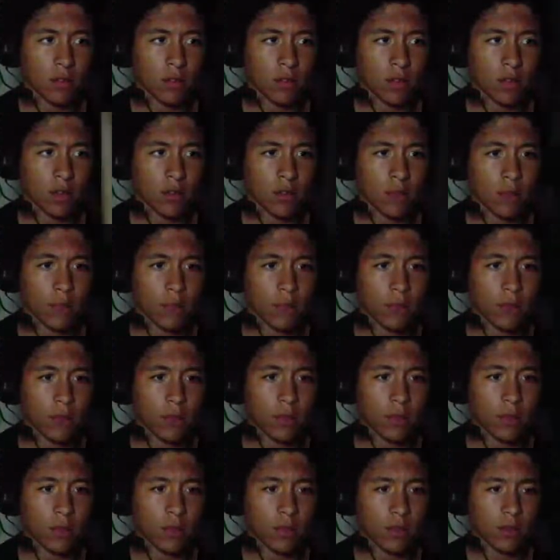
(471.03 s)
I don't come You
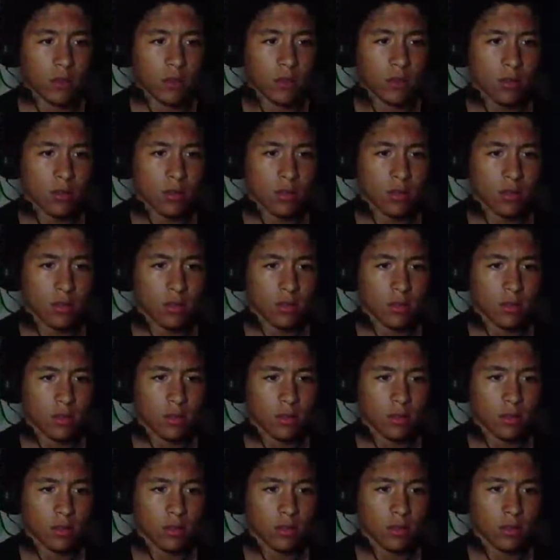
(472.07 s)
gotta kill his army,
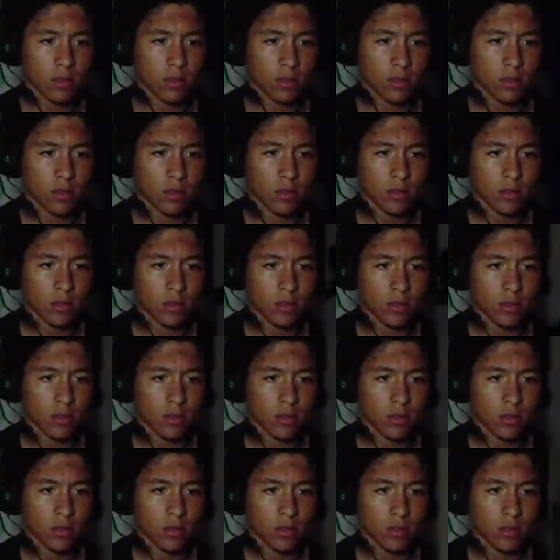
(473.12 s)
bro. It's
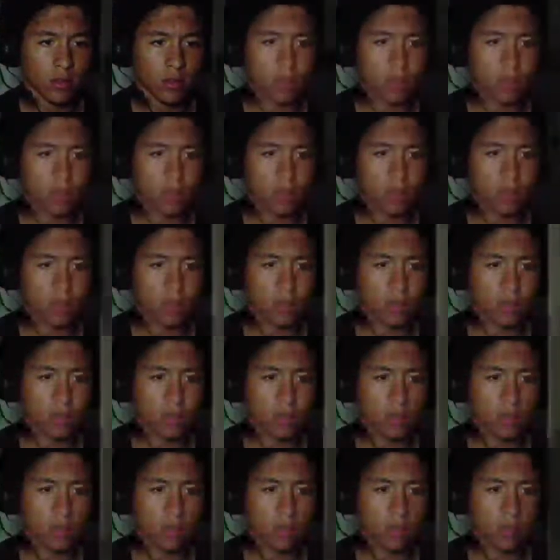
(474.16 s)
good.
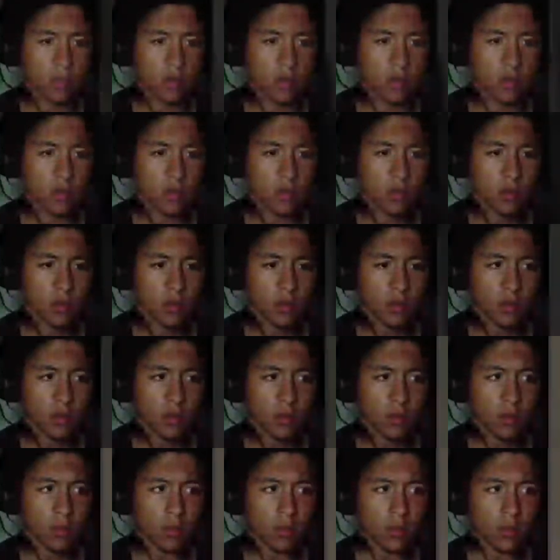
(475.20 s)
good.
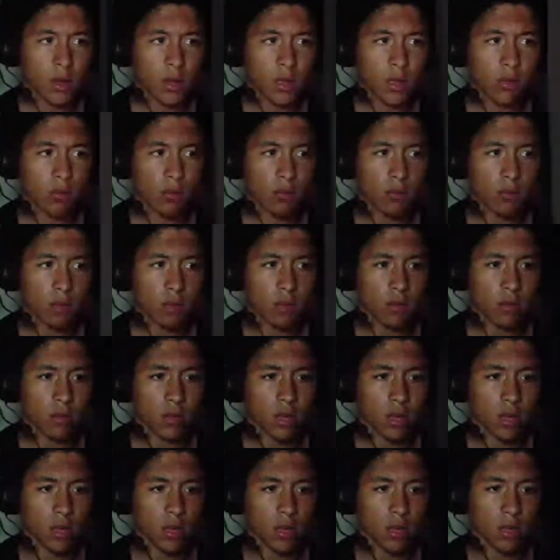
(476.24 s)
What do I. Bro,
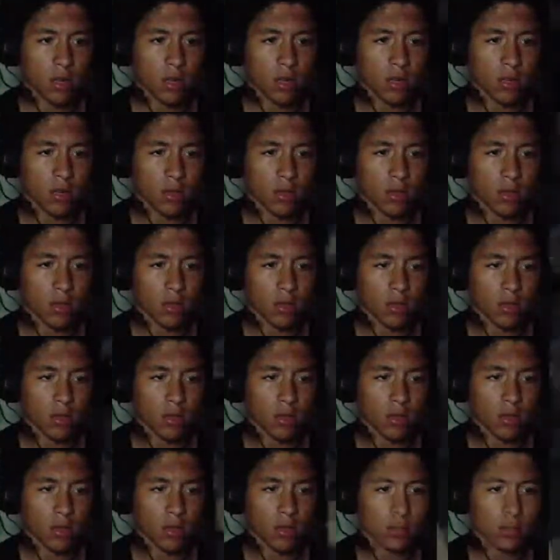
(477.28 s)
dog.
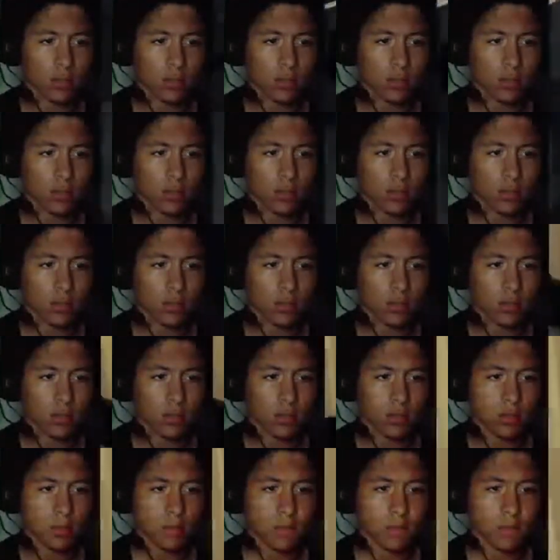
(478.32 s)
Fucking ooey gooeys.
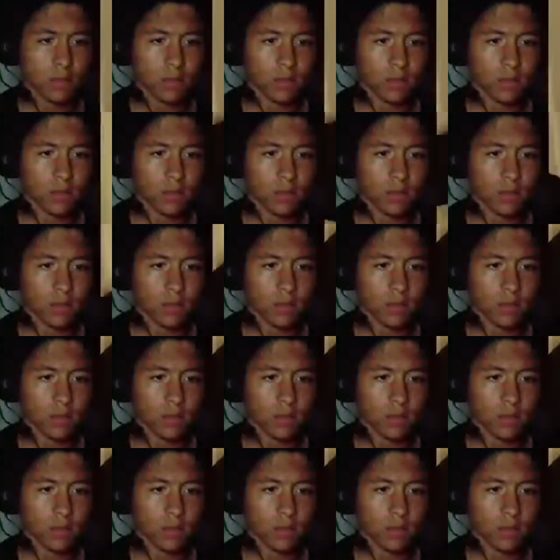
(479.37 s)
Stupid.